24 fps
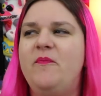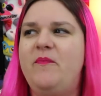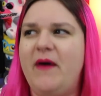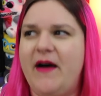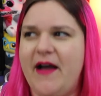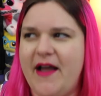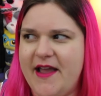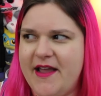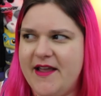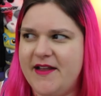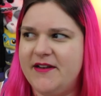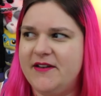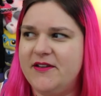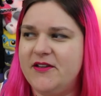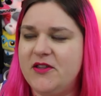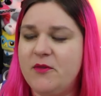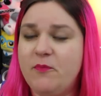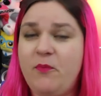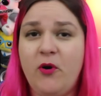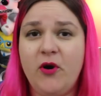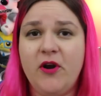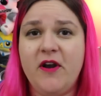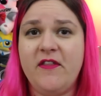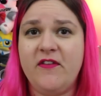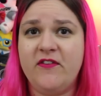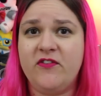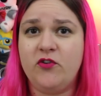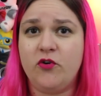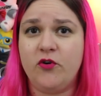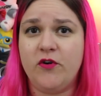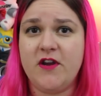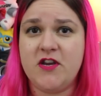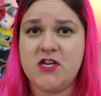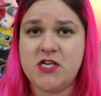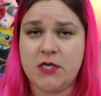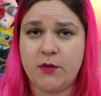But the point of the
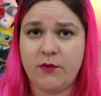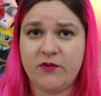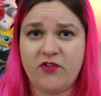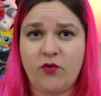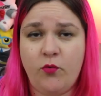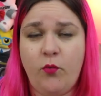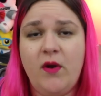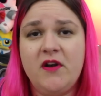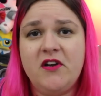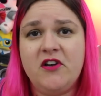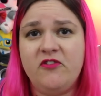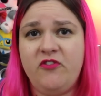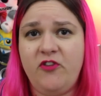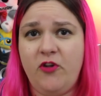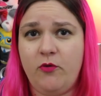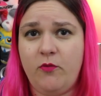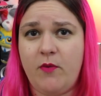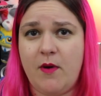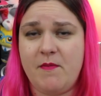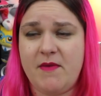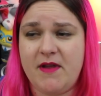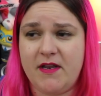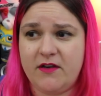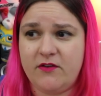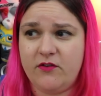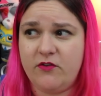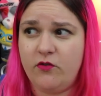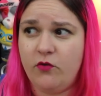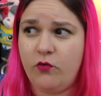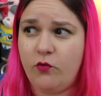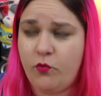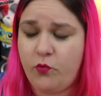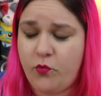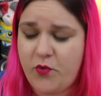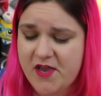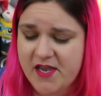story is she was a wonderful woman.
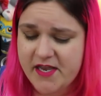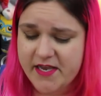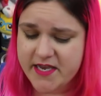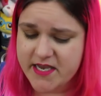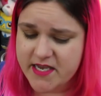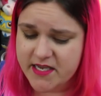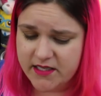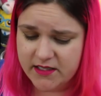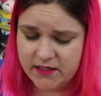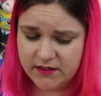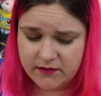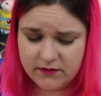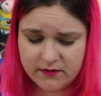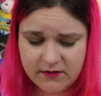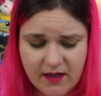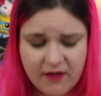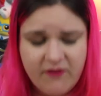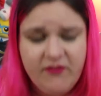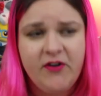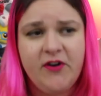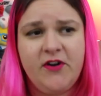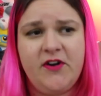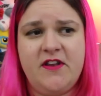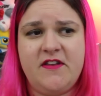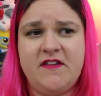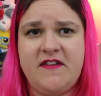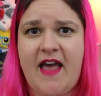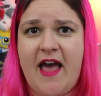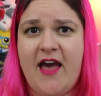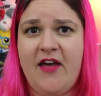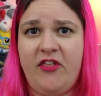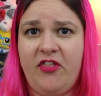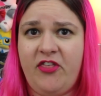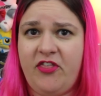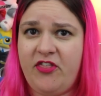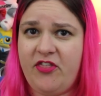We love her to
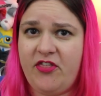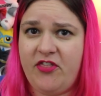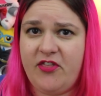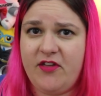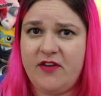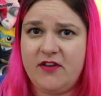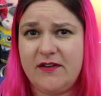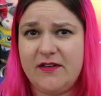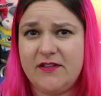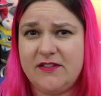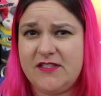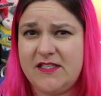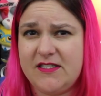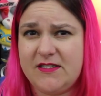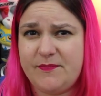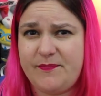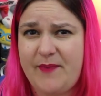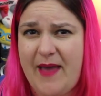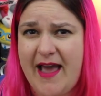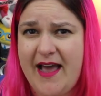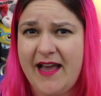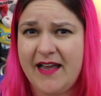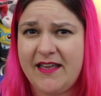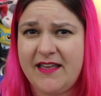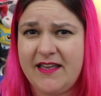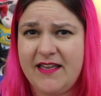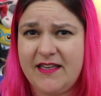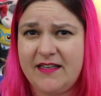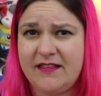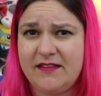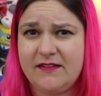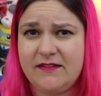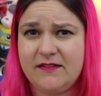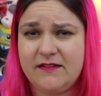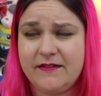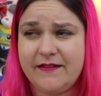death. Or she's back
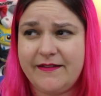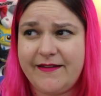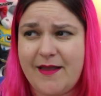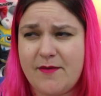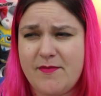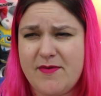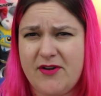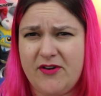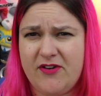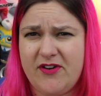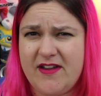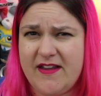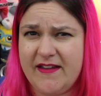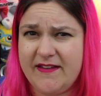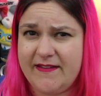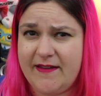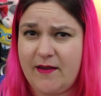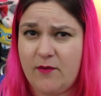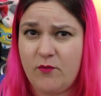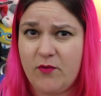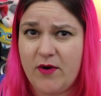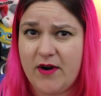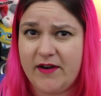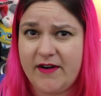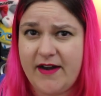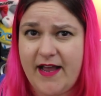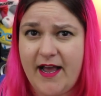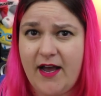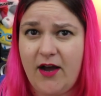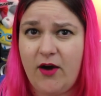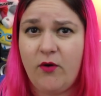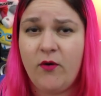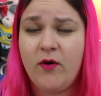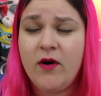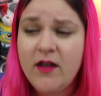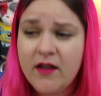in Siberia somewhere
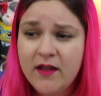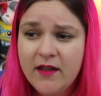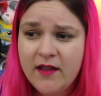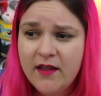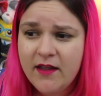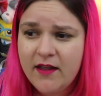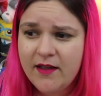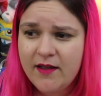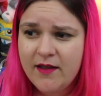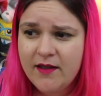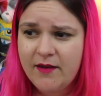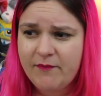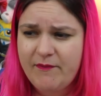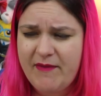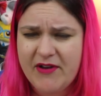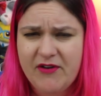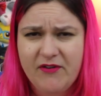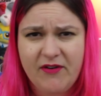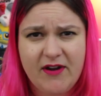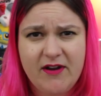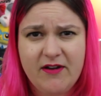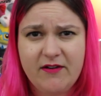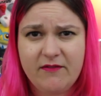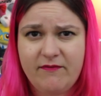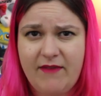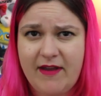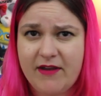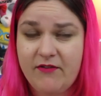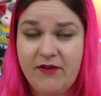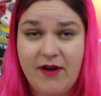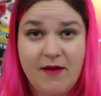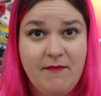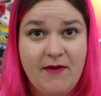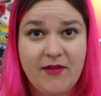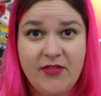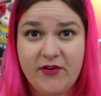now. My
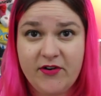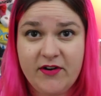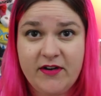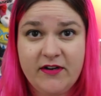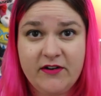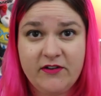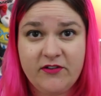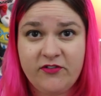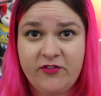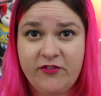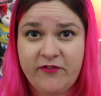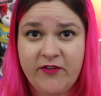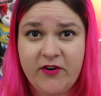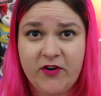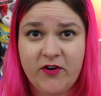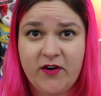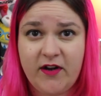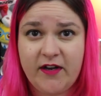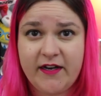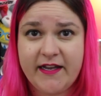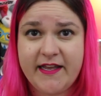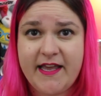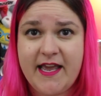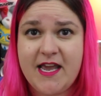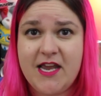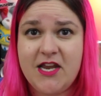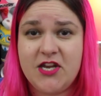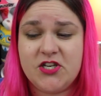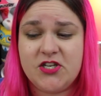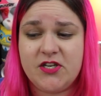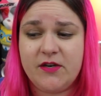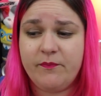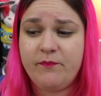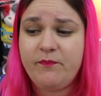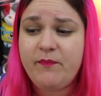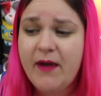grandmother hears from her on occasion.